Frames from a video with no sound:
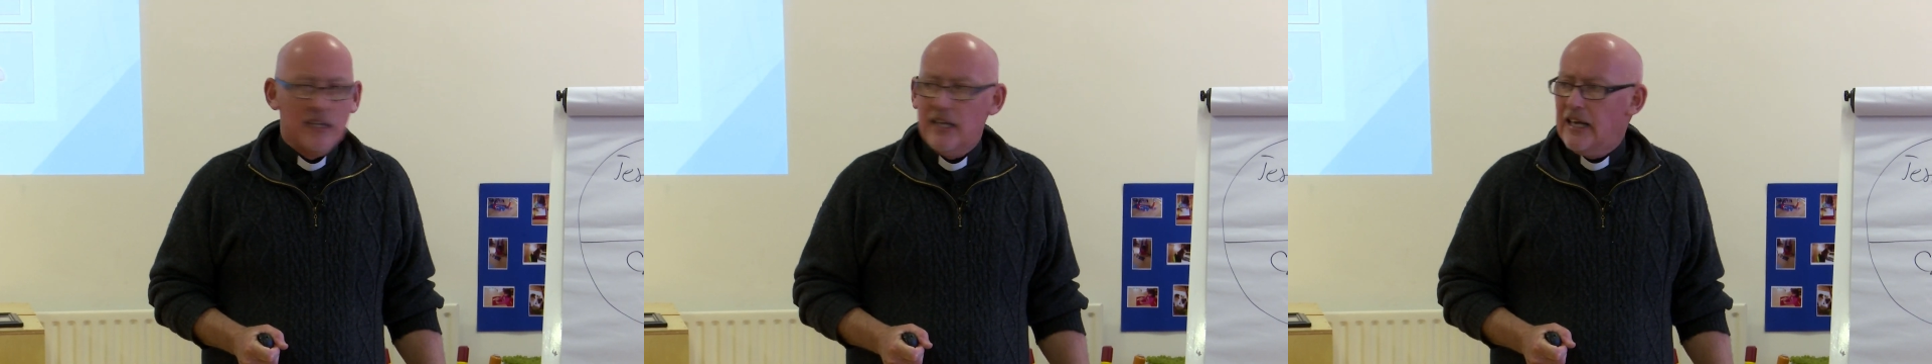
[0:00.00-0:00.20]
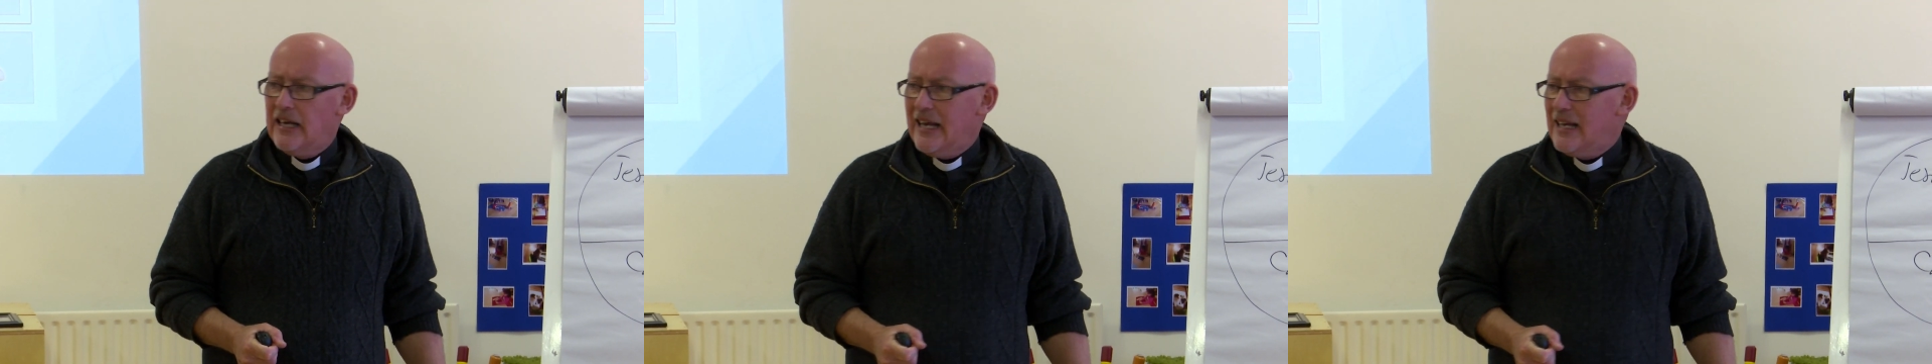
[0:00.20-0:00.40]

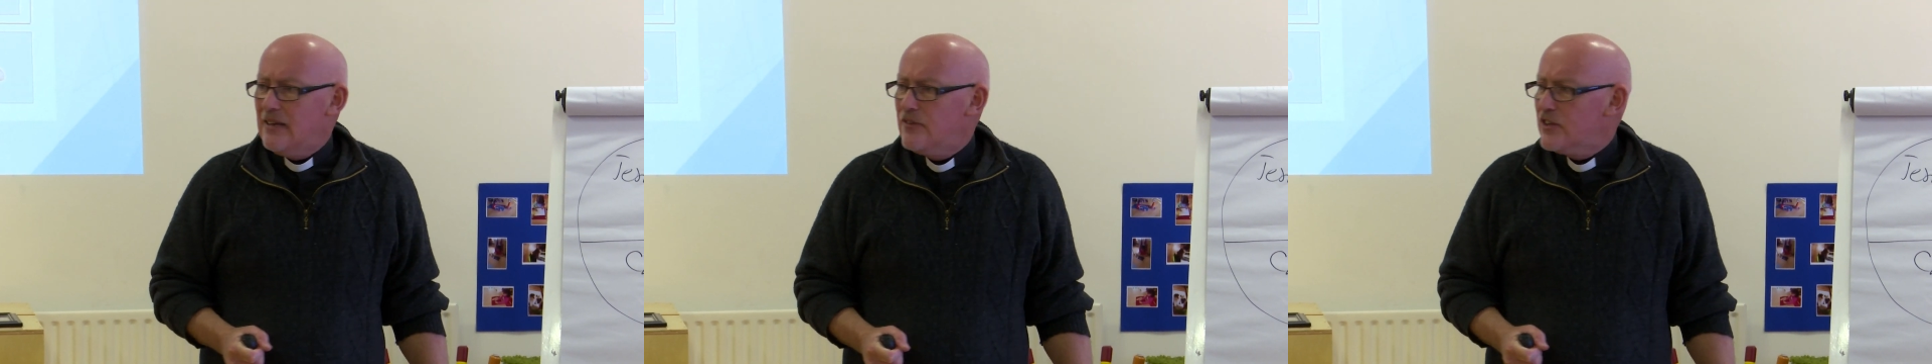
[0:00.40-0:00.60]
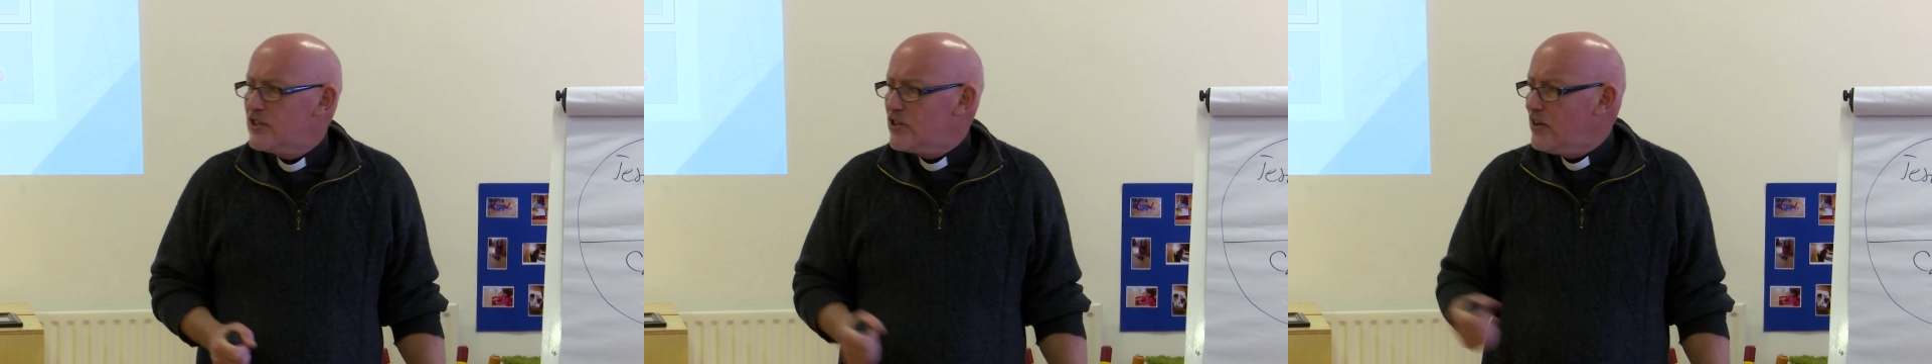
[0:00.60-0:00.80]
they
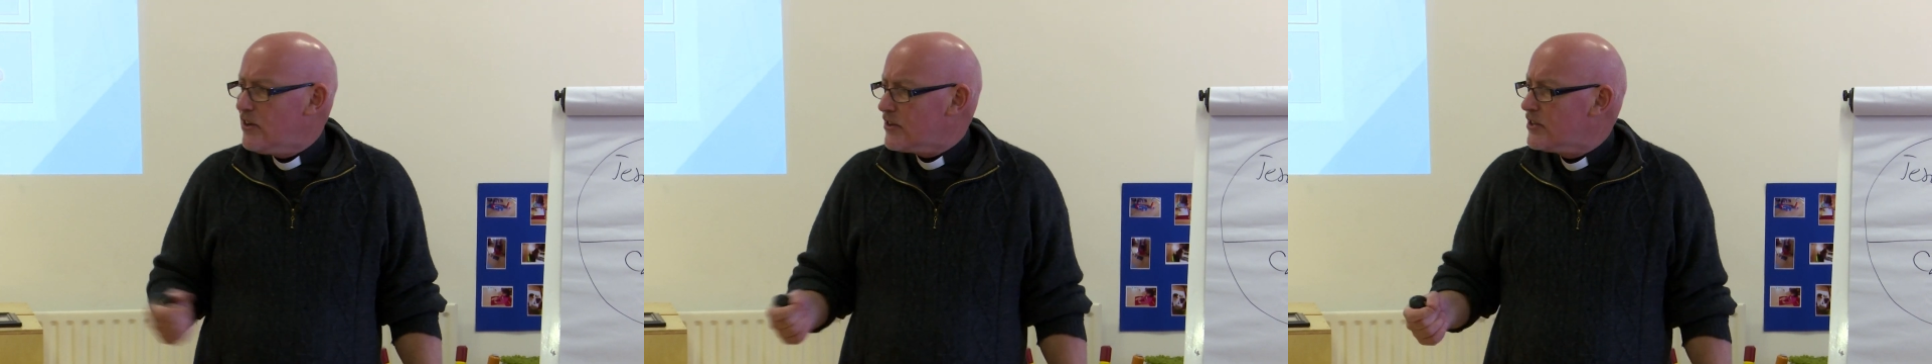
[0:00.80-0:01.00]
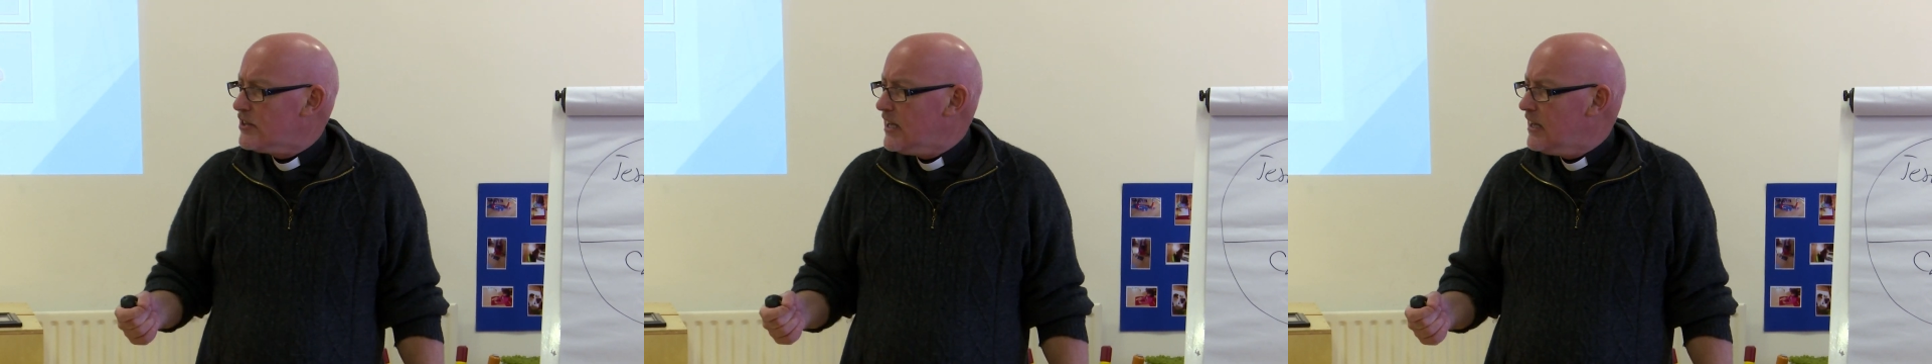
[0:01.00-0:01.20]
leave the
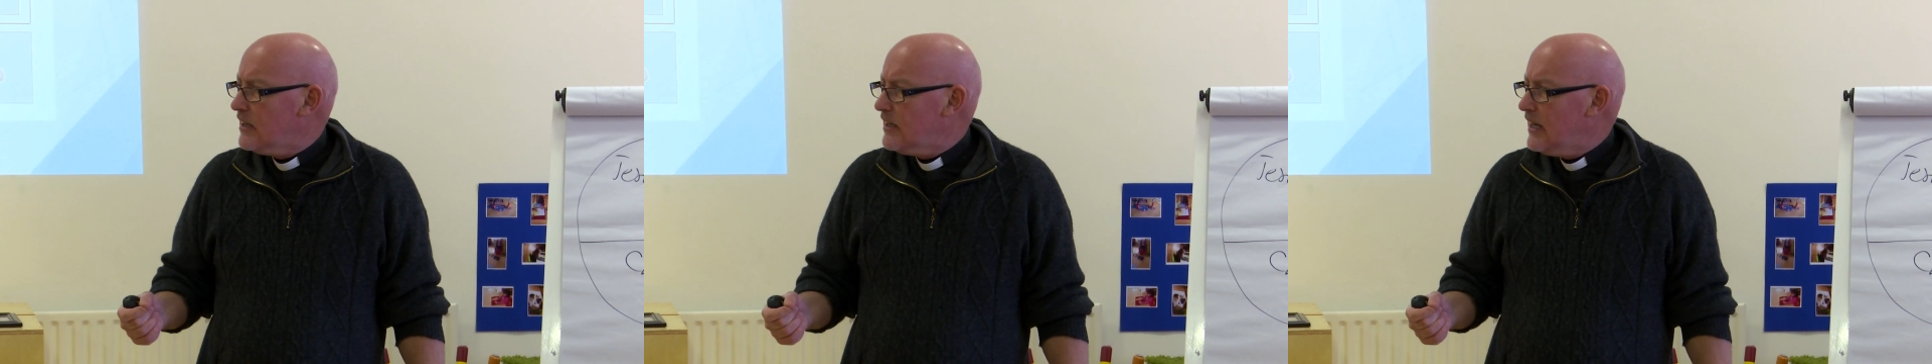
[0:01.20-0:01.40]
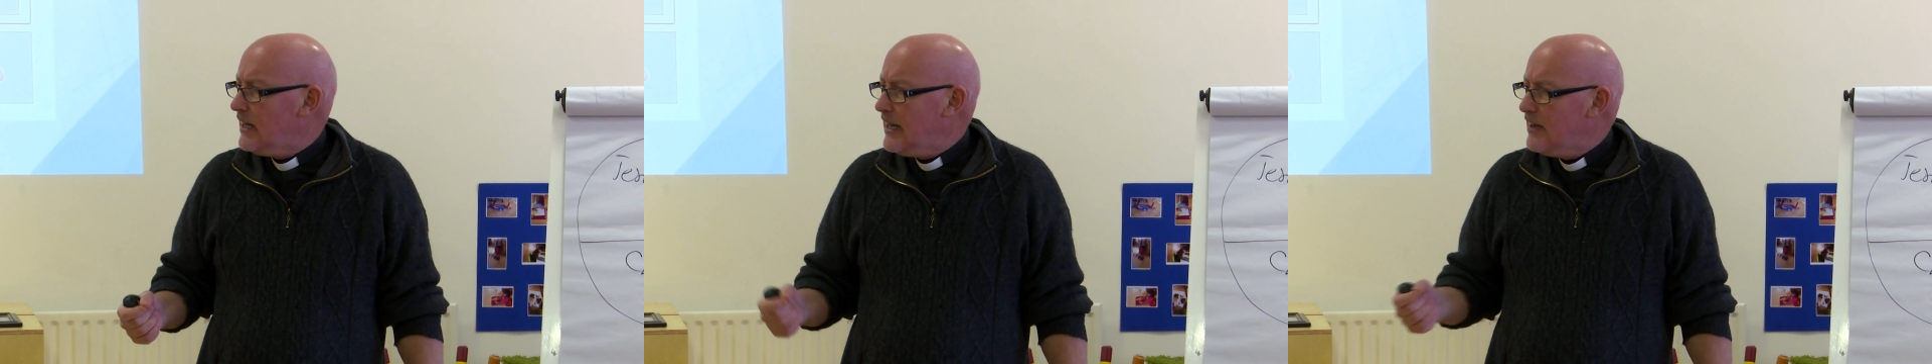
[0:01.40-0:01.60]
church, they,
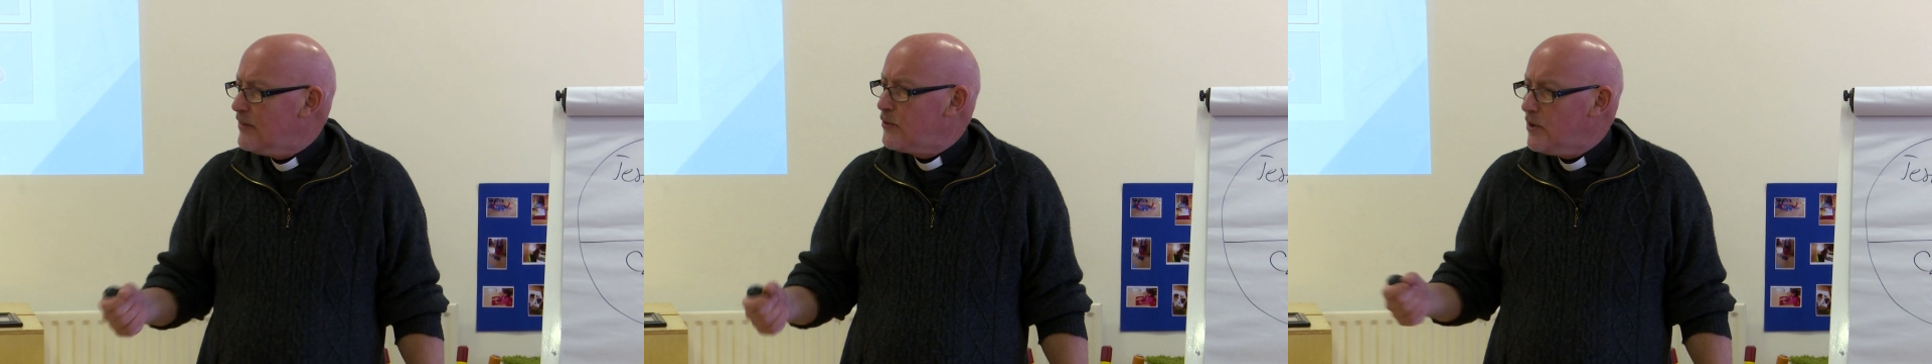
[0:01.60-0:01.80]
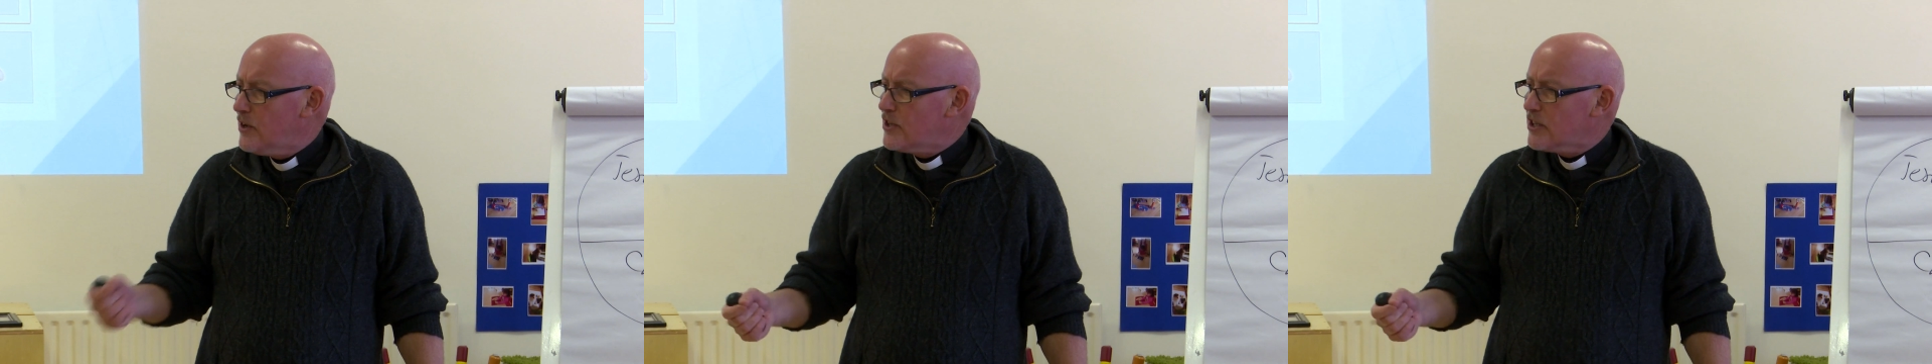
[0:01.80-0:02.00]
they
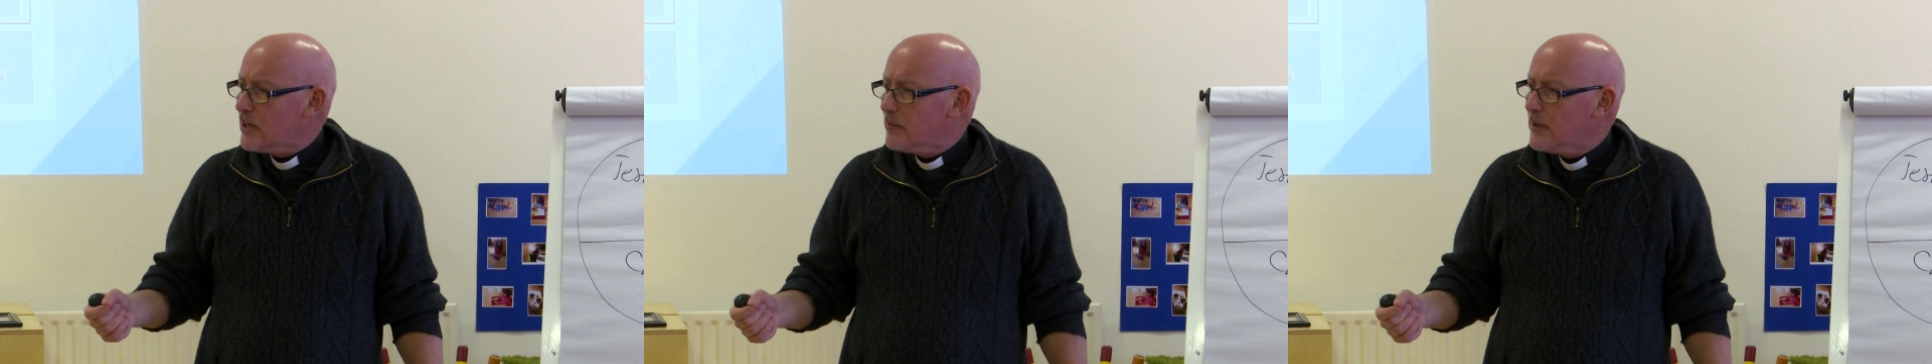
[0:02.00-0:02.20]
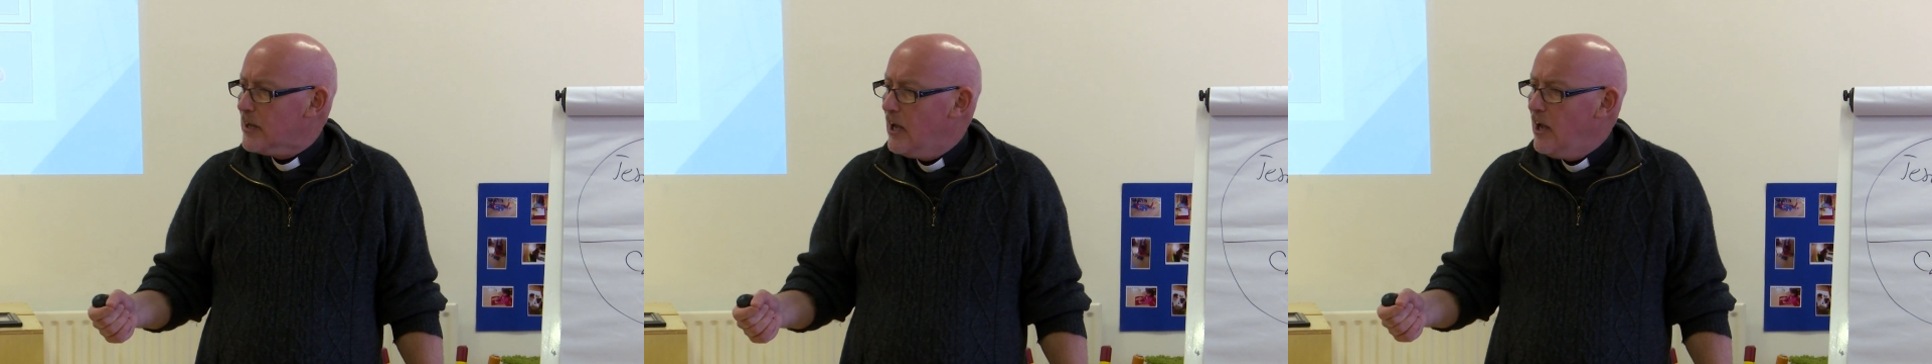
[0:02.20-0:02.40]
leave
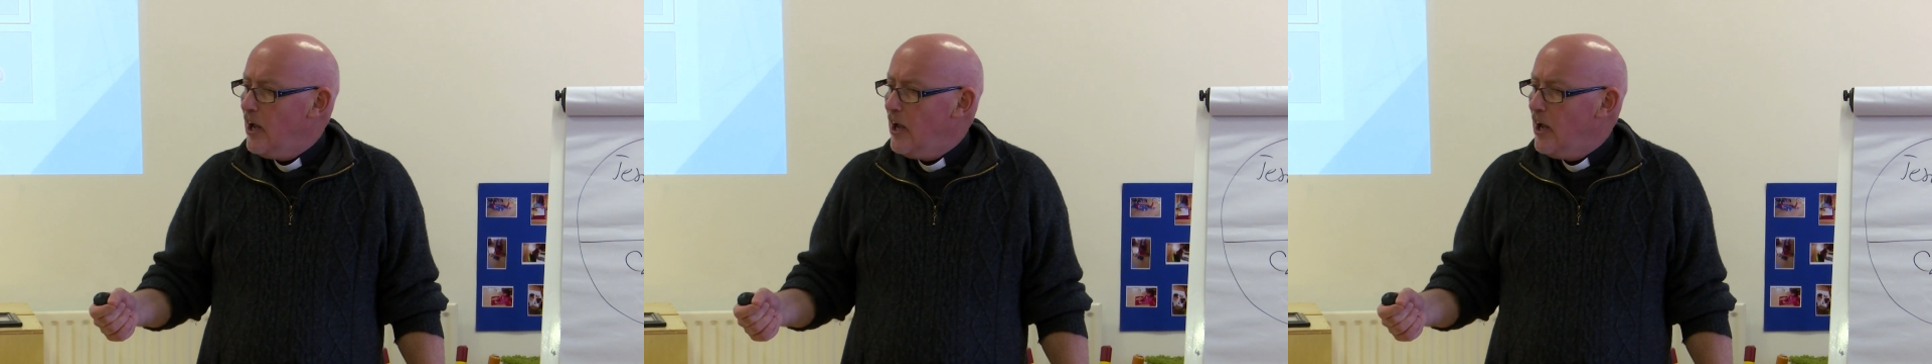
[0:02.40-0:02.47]
worship.